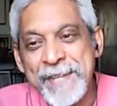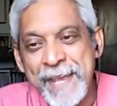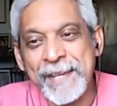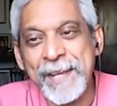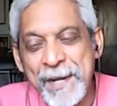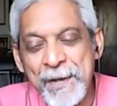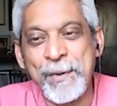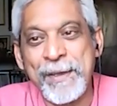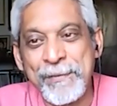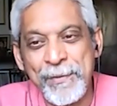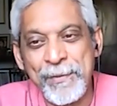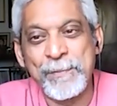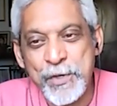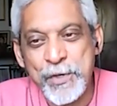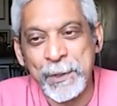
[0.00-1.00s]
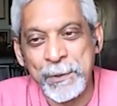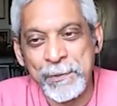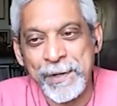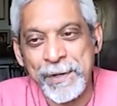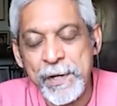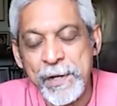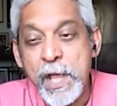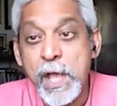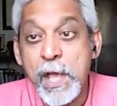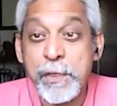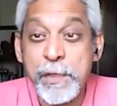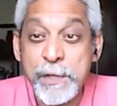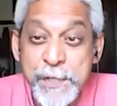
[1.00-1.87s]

taken away from children yeah.